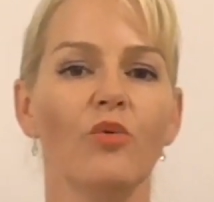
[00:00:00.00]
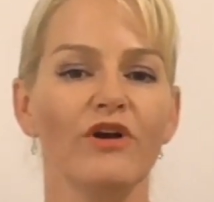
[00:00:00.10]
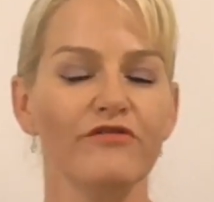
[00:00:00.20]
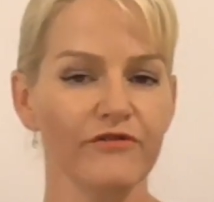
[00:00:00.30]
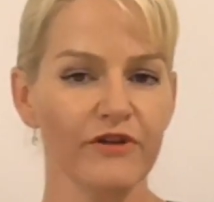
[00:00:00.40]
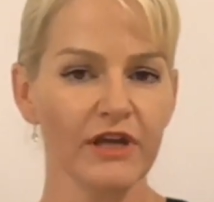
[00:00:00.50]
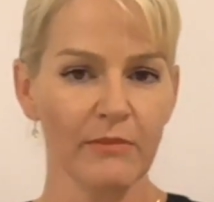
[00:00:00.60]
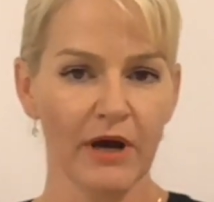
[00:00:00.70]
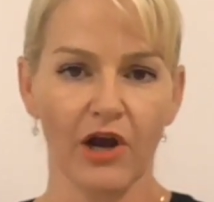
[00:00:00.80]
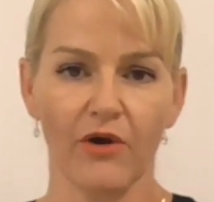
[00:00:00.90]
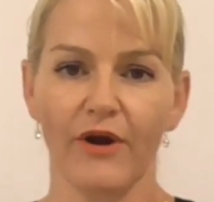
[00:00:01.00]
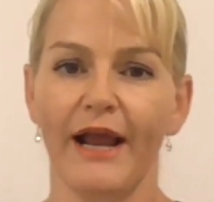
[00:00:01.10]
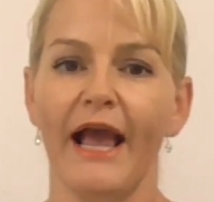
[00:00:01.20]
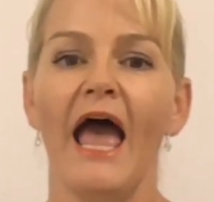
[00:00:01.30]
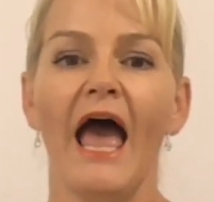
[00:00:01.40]
where fear
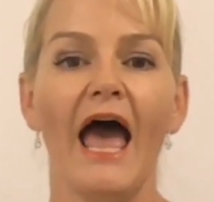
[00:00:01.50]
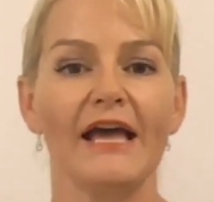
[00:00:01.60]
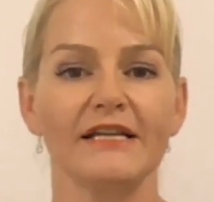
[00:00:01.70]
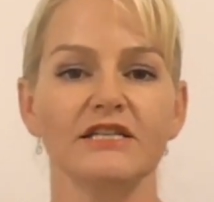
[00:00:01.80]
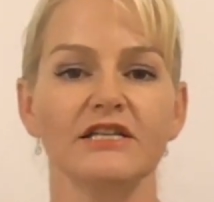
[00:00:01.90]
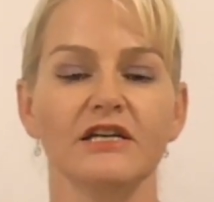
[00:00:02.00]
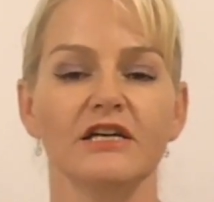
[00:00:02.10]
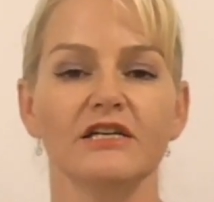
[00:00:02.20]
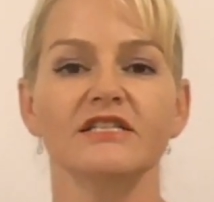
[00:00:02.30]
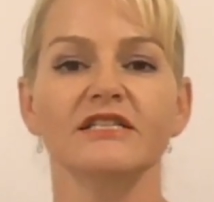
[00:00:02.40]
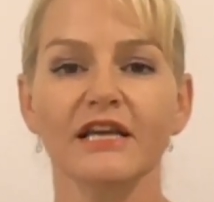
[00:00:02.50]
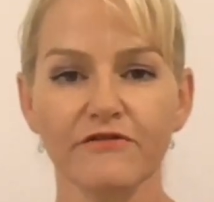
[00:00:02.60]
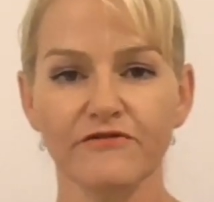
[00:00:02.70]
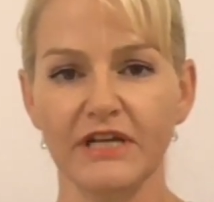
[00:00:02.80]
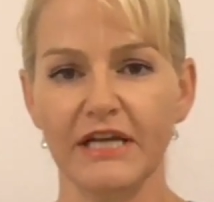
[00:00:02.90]
mongering and
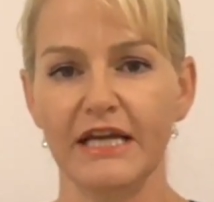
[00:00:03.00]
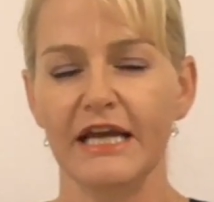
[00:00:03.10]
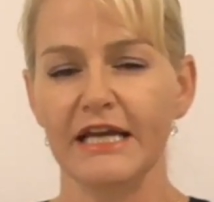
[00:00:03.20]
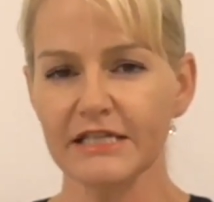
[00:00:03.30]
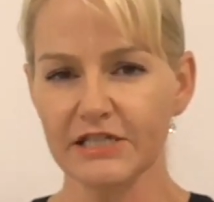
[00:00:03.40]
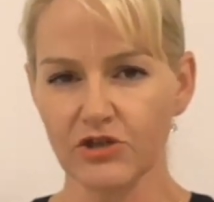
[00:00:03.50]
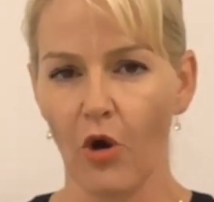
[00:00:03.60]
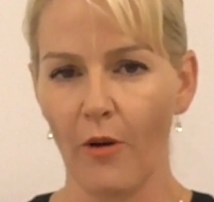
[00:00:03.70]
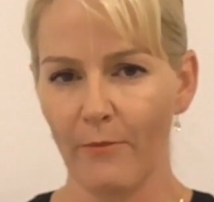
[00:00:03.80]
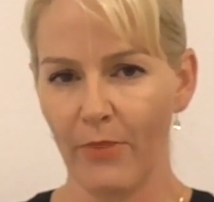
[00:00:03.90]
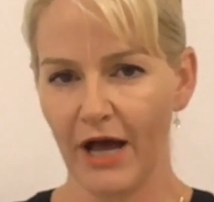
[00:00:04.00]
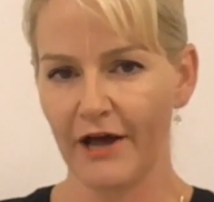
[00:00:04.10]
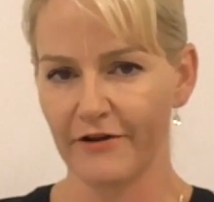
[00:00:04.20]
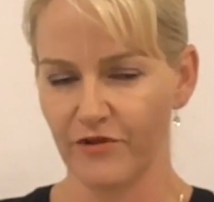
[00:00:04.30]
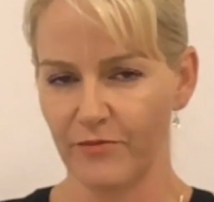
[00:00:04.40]
safety is not
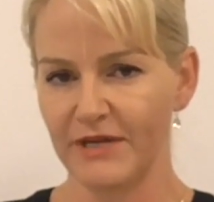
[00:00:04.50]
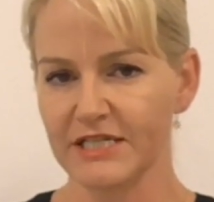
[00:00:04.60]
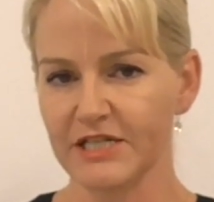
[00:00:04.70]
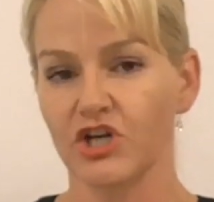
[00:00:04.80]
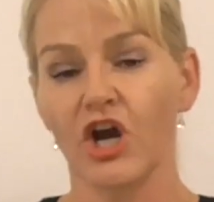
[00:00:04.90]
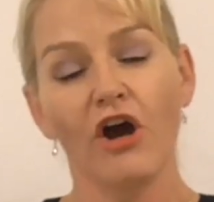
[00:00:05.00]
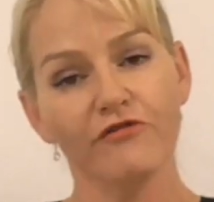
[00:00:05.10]
part of the message.